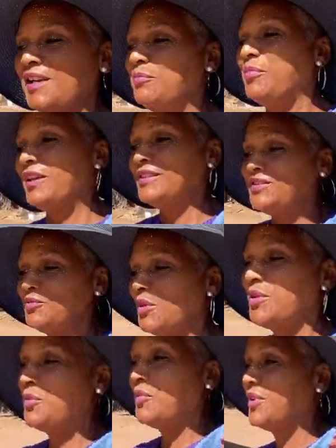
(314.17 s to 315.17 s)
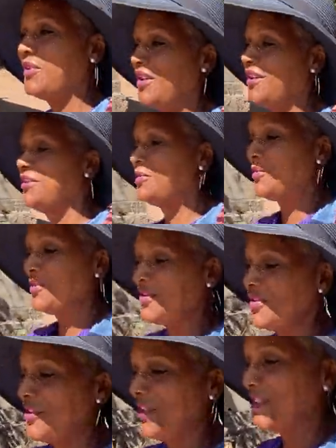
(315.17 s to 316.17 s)
but working with kids
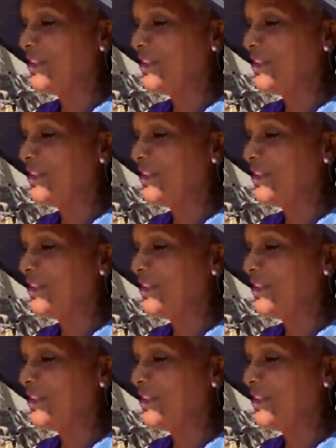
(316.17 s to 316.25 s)
was